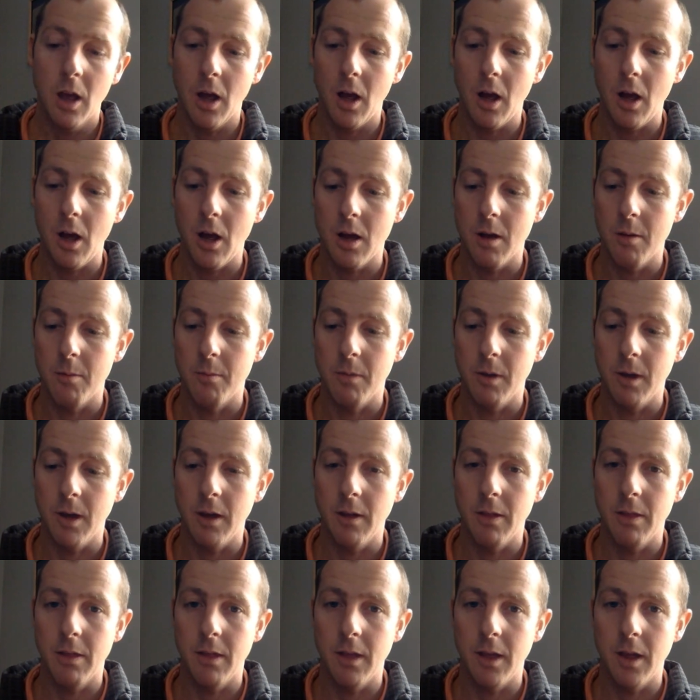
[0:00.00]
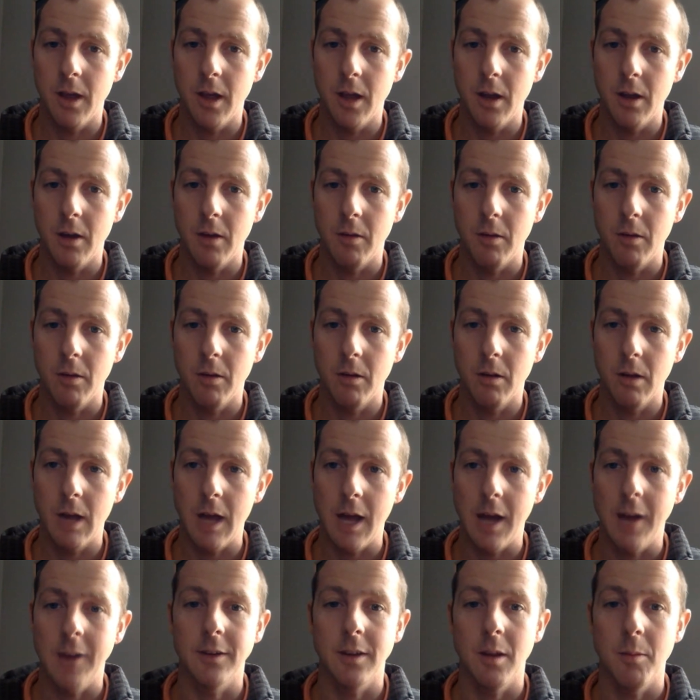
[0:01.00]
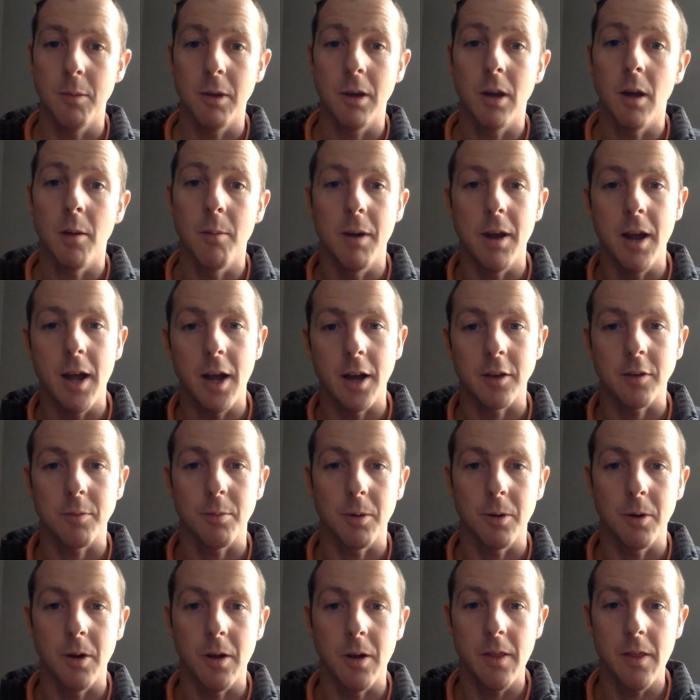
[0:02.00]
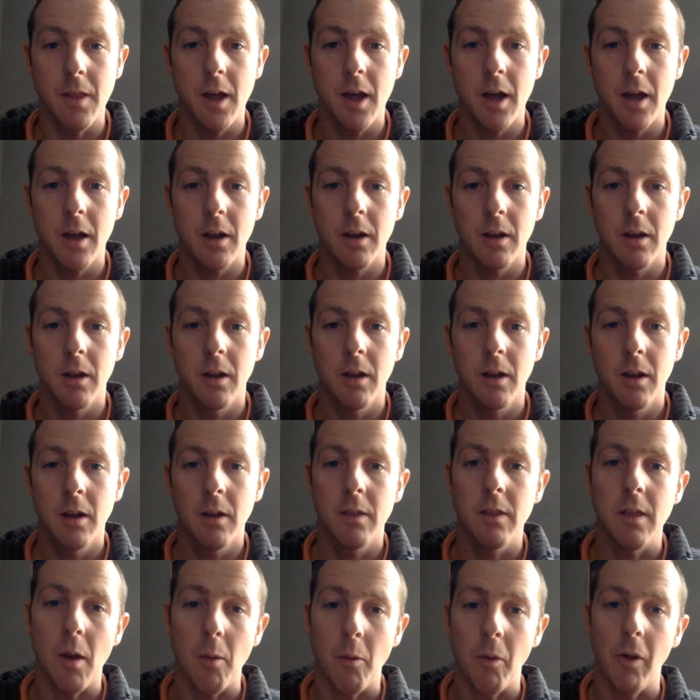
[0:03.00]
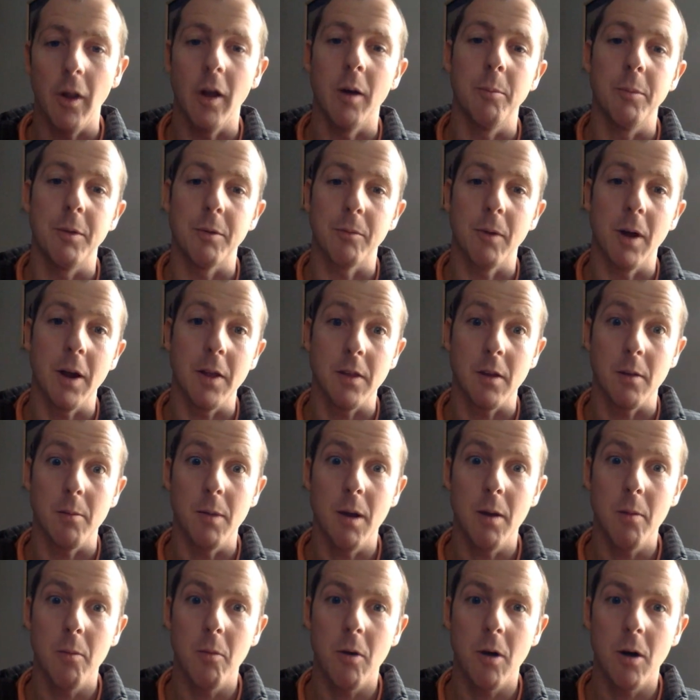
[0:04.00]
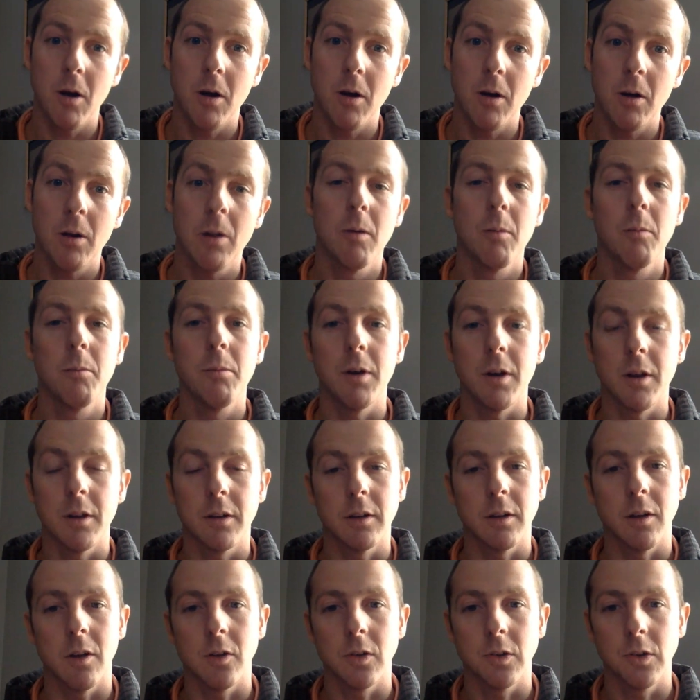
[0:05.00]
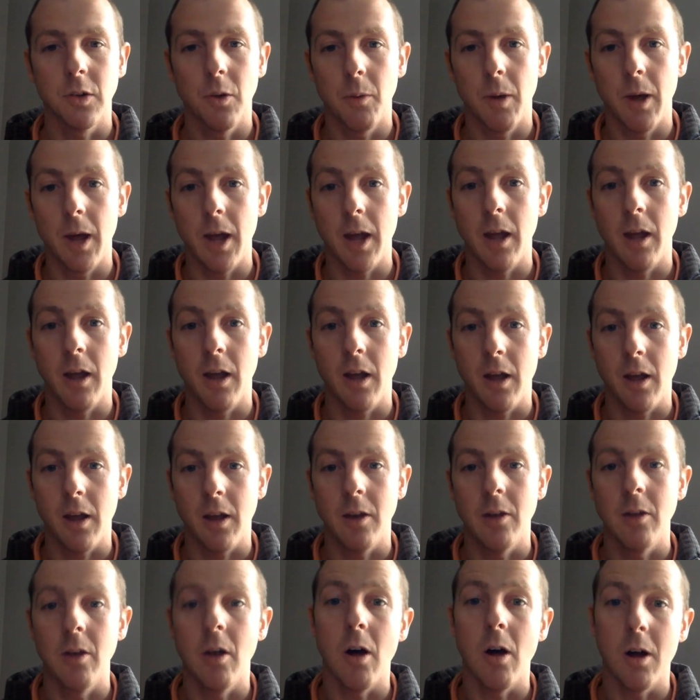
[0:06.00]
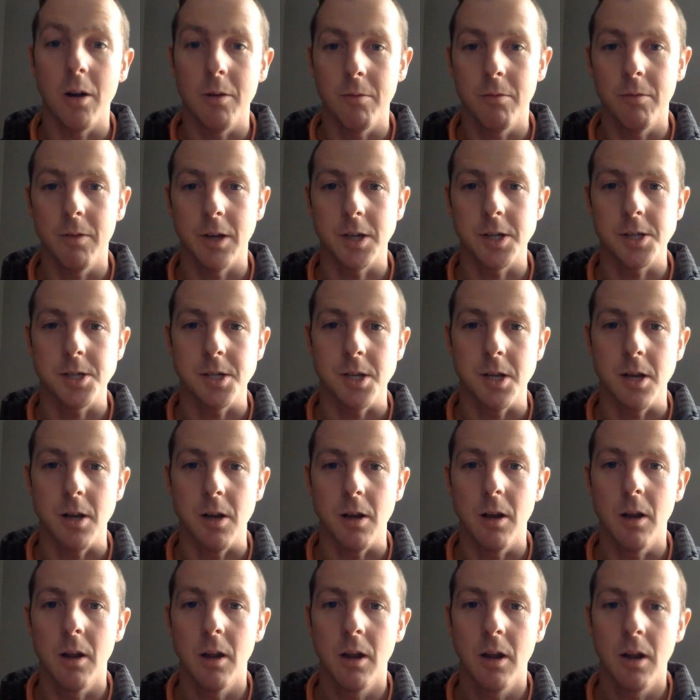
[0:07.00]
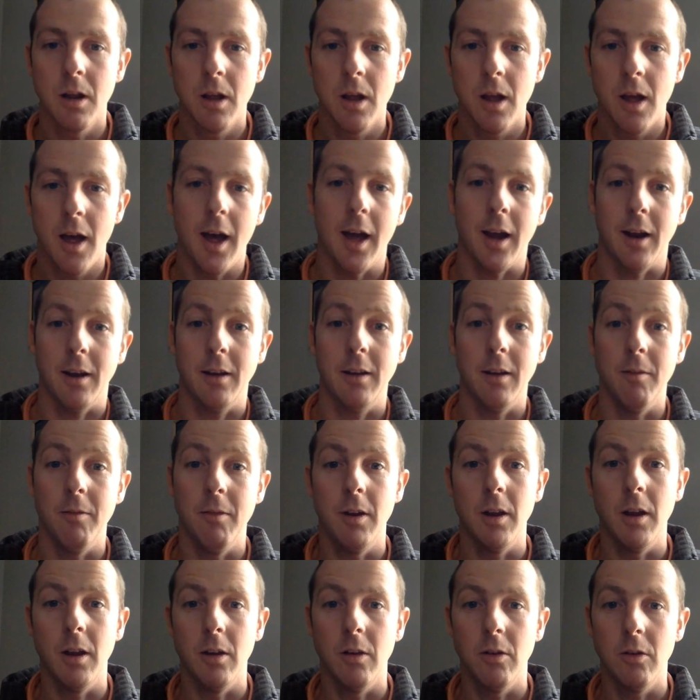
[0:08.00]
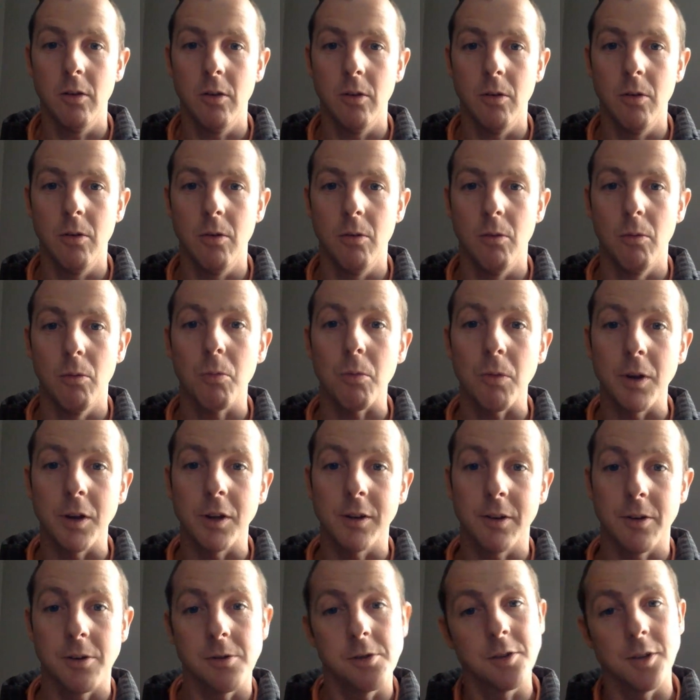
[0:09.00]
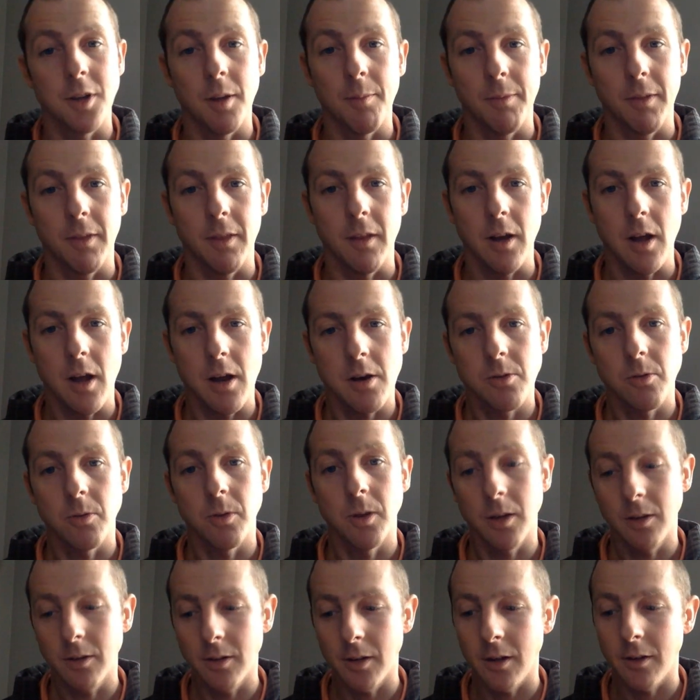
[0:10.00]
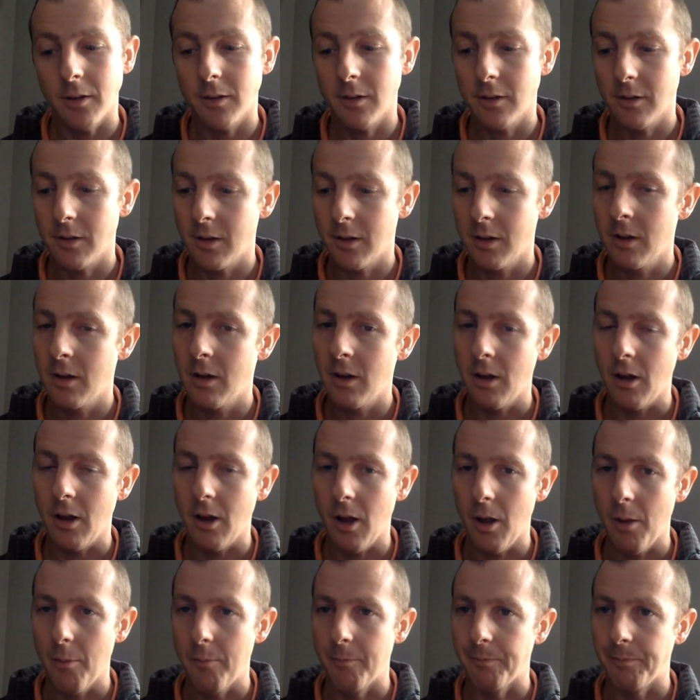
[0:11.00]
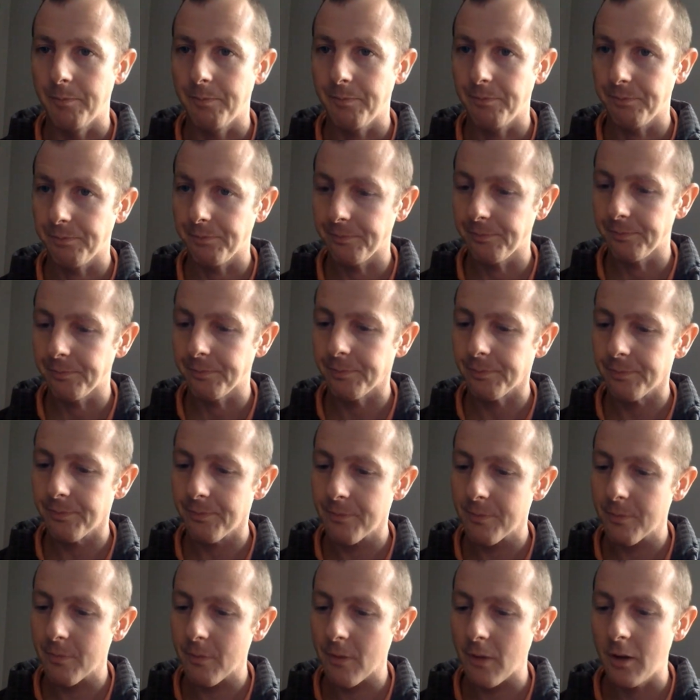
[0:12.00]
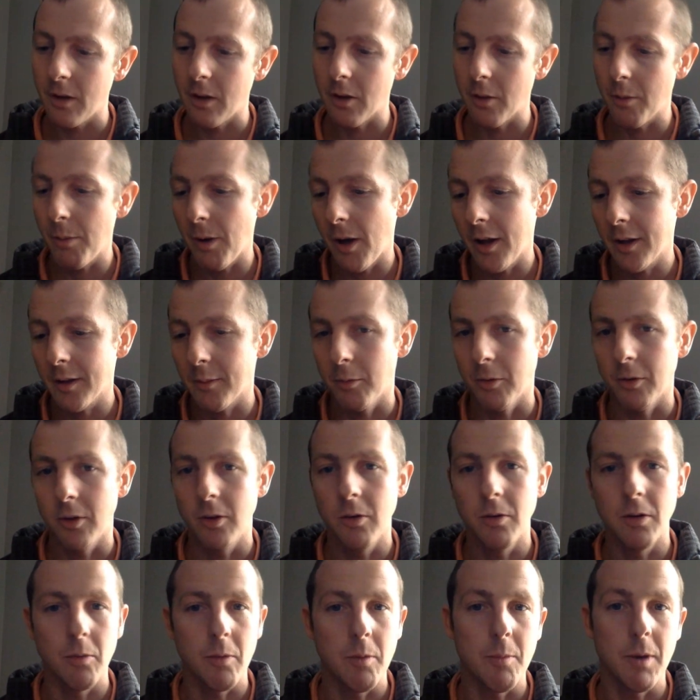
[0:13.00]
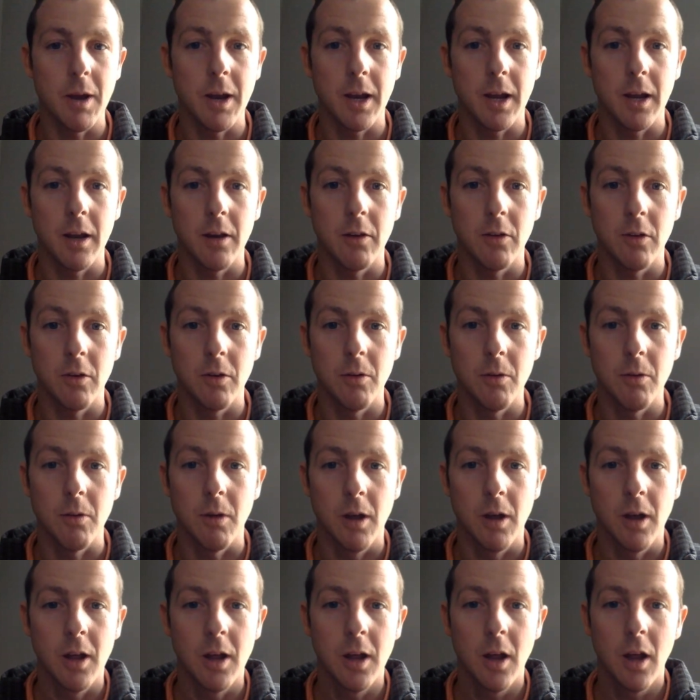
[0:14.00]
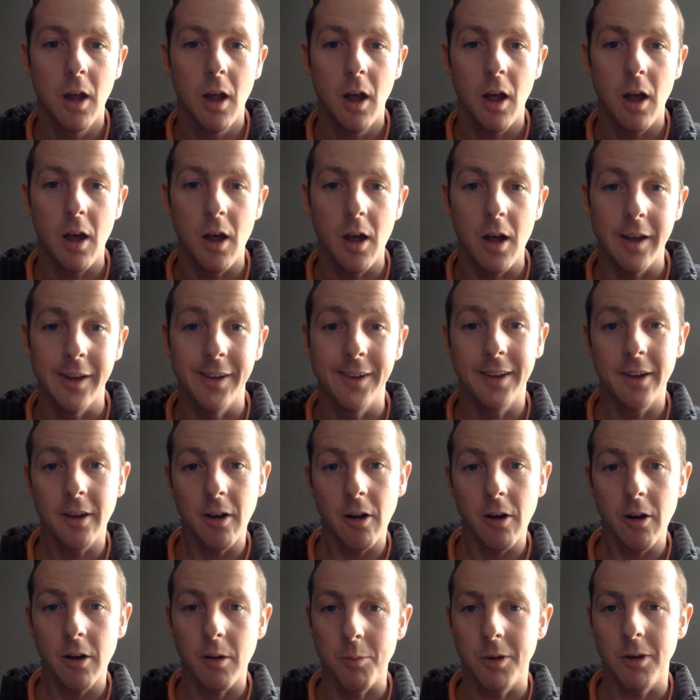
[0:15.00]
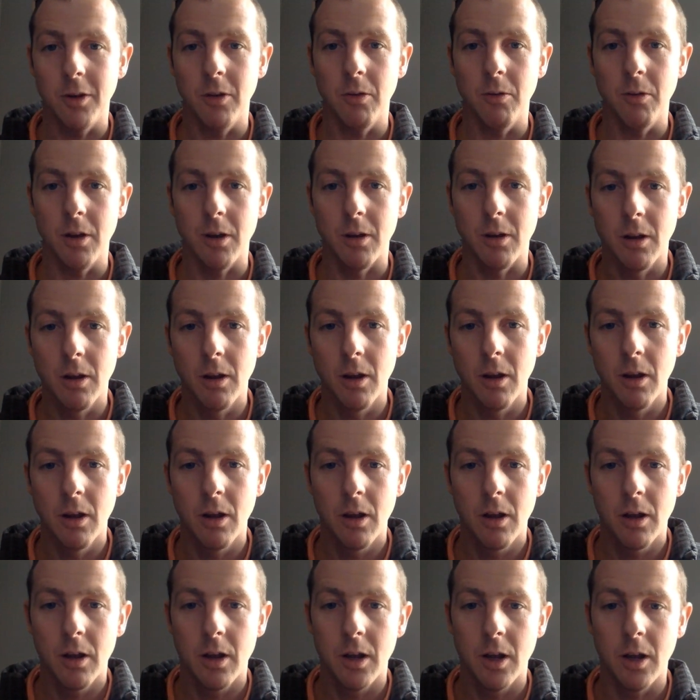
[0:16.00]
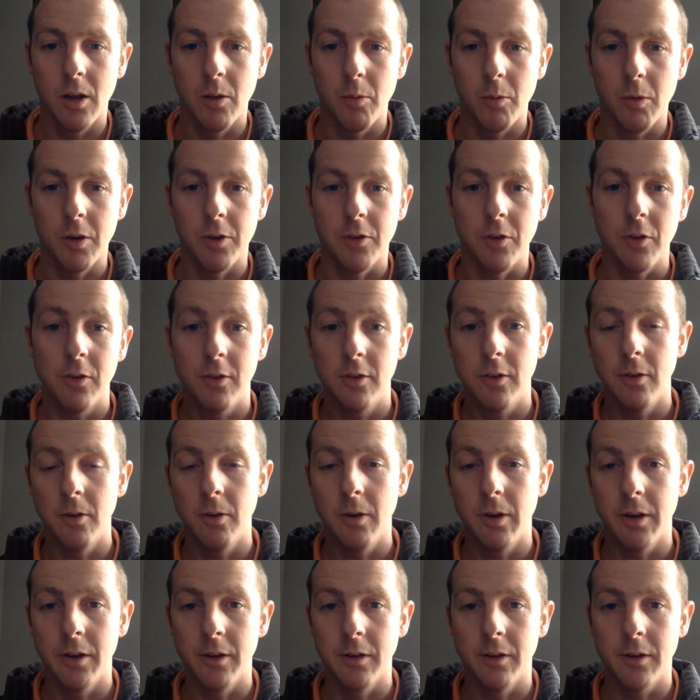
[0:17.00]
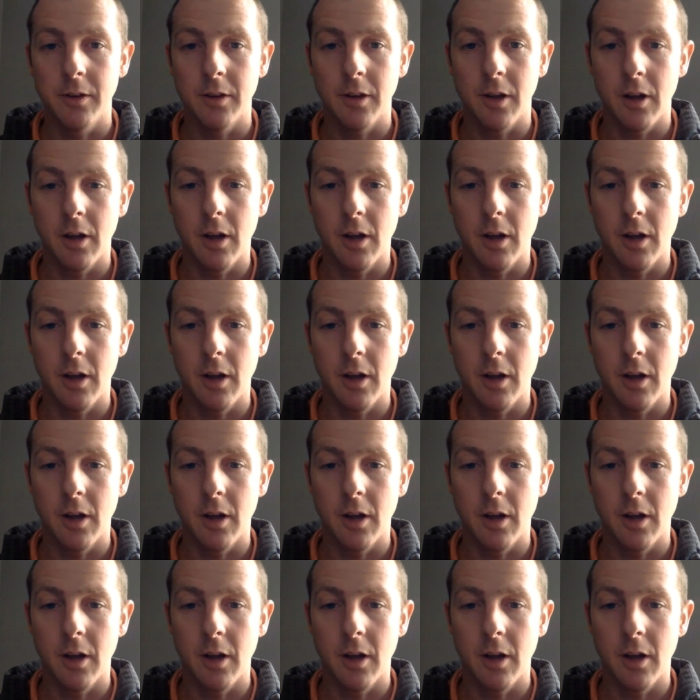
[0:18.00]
And then as they become an expert that, that will help them write their memoir, but it's also a nonfiction activity to research something that actually exists. Another possible unit we might get into is the argument unit, in which students